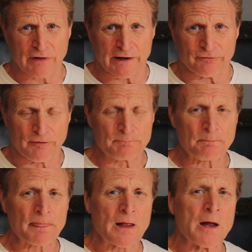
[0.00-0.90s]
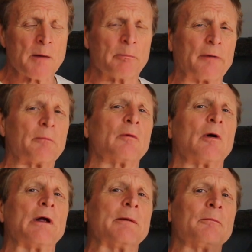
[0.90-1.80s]
knife. But
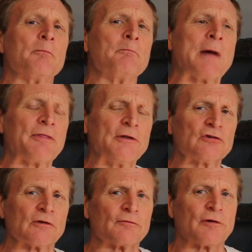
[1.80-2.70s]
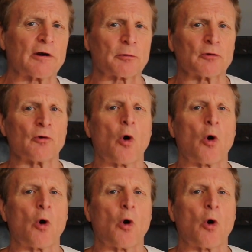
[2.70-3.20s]
methods in Fairbairn